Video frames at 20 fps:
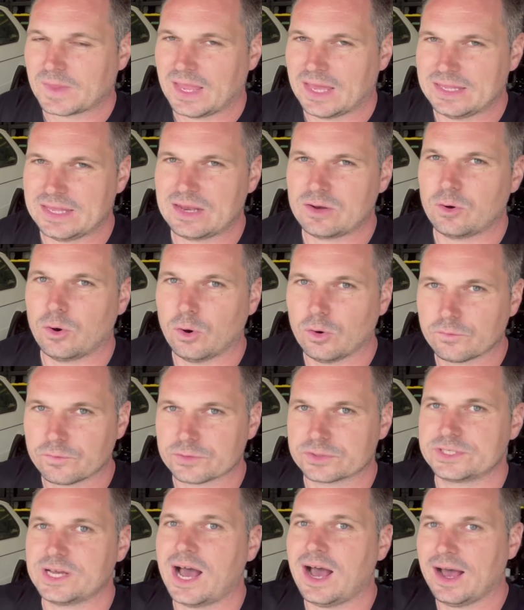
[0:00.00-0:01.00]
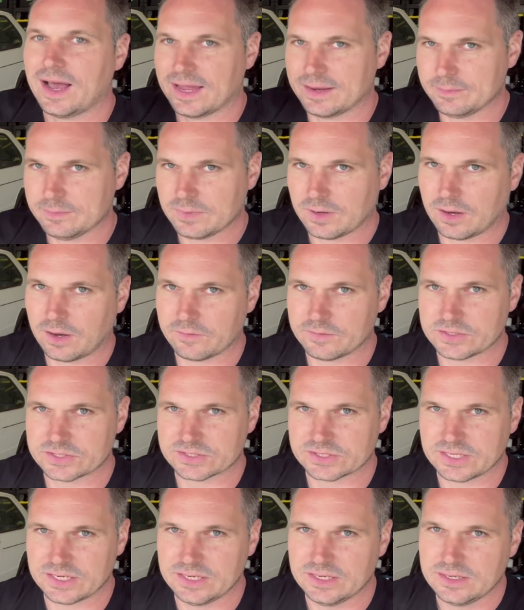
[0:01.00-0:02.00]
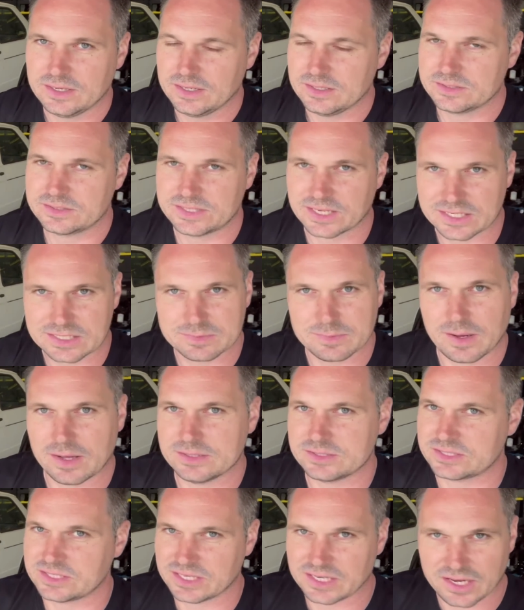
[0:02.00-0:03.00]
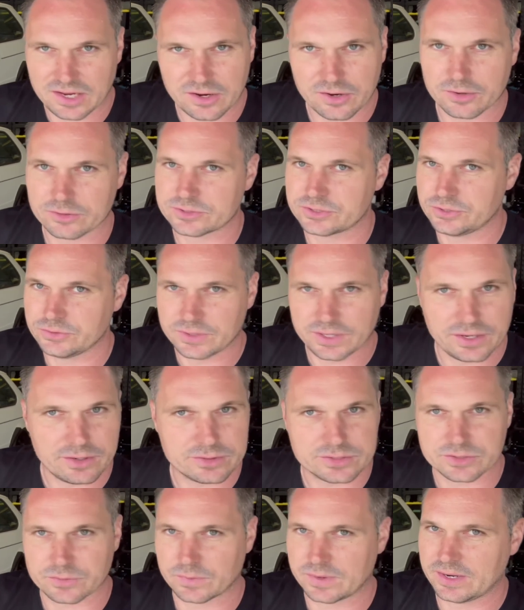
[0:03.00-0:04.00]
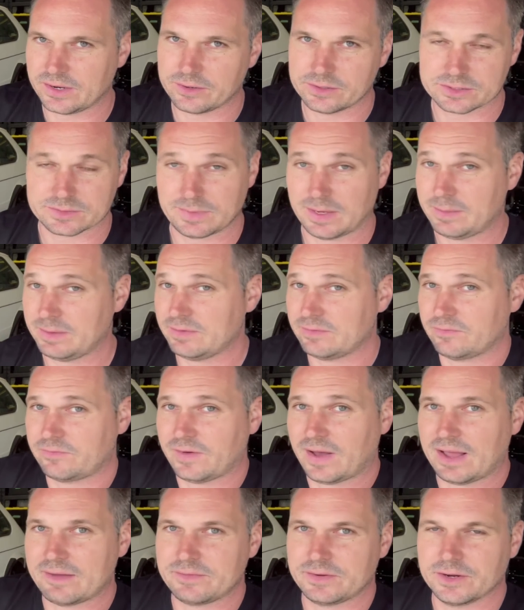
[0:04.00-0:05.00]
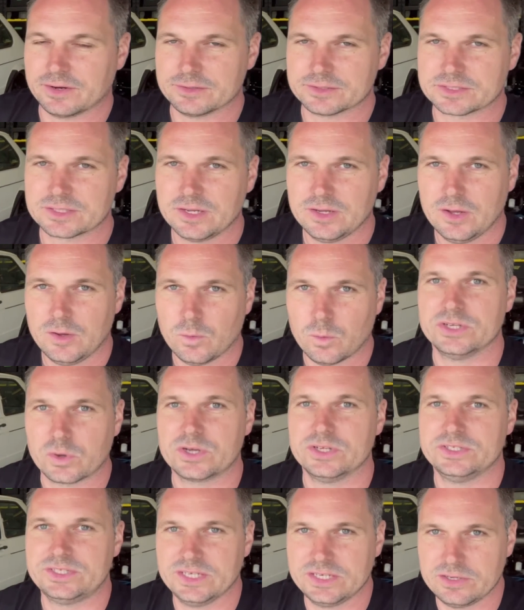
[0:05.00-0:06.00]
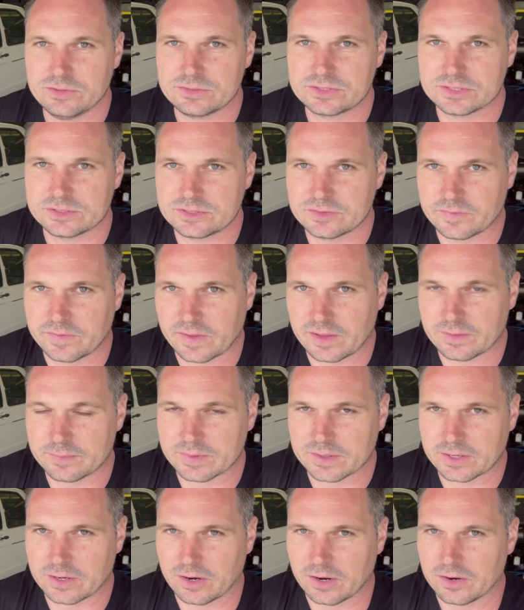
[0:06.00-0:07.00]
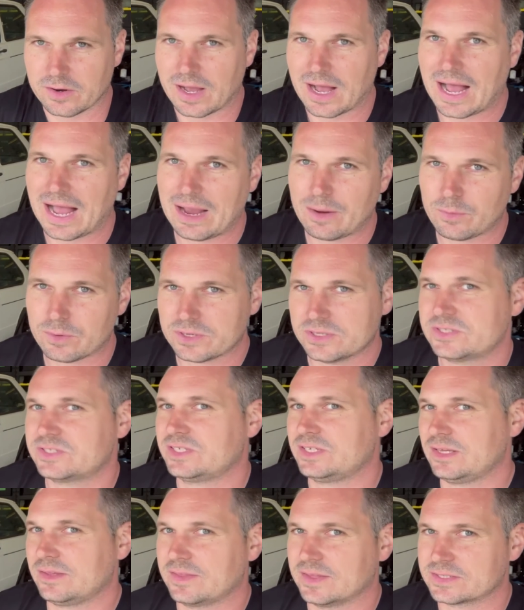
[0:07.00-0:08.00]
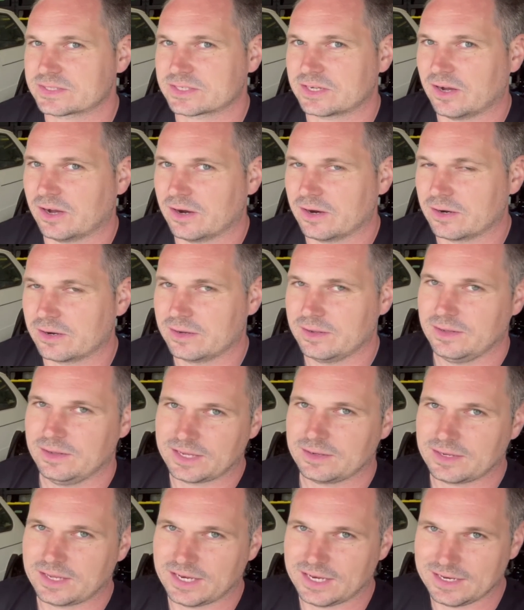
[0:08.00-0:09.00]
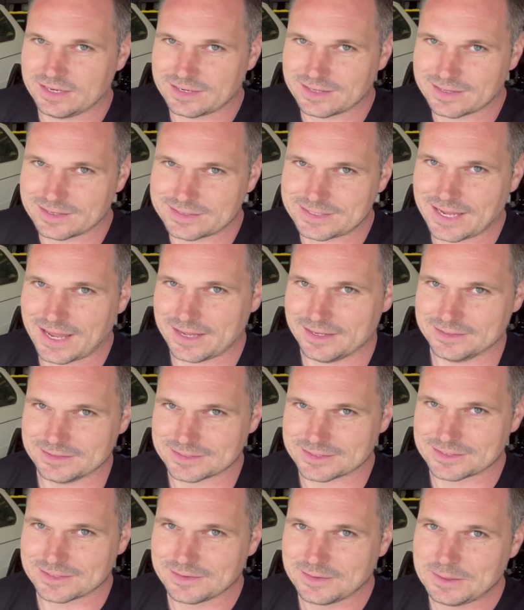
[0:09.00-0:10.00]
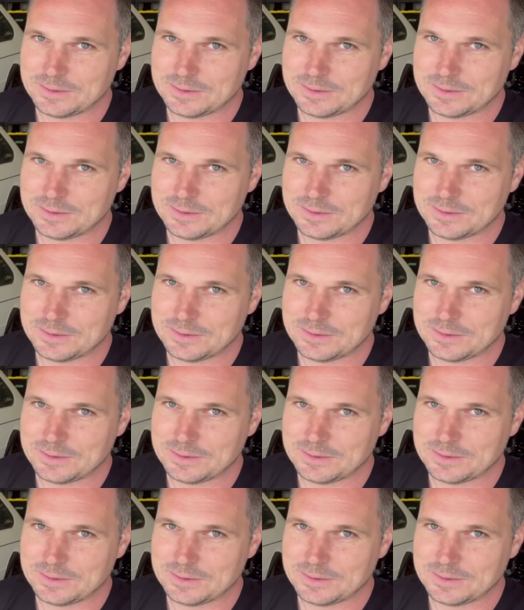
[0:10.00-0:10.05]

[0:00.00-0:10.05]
And then over time, obviously, 6 months, a year, 2 years, 3 years, maybe even 5 years, we'll continue to develop the car. I want to see this car get into the 10s.